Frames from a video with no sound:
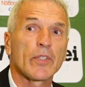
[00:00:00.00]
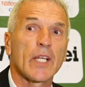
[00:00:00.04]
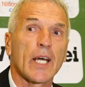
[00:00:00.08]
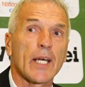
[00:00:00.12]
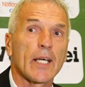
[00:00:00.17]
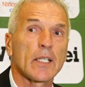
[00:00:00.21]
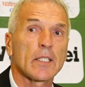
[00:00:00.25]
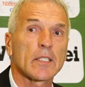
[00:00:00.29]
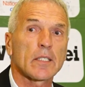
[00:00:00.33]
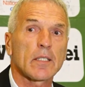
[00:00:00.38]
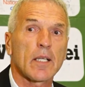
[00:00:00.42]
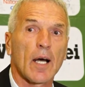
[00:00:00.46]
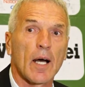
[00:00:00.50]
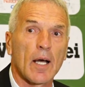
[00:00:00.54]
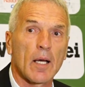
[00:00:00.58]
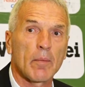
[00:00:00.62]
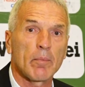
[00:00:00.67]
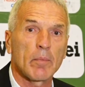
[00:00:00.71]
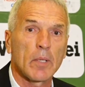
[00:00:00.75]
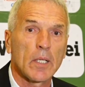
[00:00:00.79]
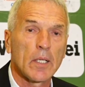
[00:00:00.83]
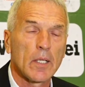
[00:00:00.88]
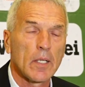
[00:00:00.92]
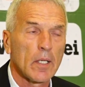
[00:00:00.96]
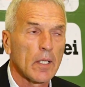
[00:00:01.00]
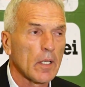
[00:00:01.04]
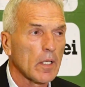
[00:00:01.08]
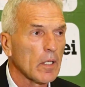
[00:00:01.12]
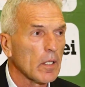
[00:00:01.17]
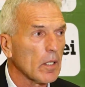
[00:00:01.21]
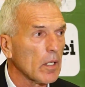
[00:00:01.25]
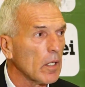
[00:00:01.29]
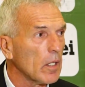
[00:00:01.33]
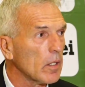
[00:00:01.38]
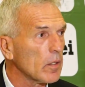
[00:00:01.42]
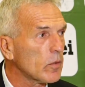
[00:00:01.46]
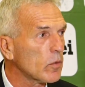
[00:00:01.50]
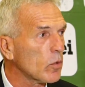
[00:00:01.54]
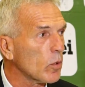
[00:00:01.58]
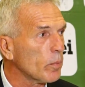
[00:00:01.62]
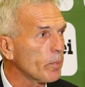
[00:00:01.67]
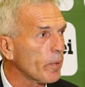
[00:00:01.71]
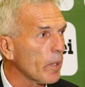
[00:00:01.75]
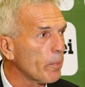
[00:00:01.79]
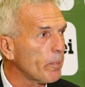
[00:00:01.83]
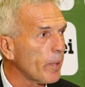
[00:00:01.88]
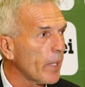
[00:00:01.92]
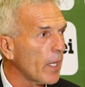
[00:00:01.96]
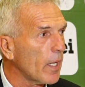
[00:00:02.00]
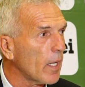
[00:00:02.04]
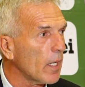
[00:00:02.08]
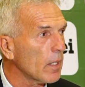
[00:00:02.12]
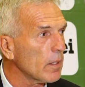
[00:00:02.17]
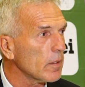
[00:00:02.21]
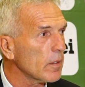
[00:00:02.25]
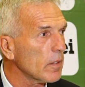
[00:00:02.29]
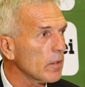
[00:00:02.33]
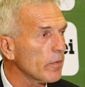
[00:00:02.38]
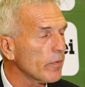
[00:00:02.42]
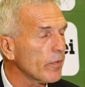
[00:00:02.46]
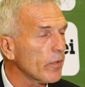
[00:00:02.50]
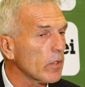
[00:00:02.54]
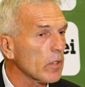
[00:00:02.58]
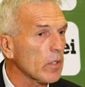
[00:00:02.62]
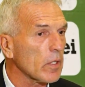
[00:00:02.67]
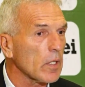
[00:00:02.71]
days' time to prepare for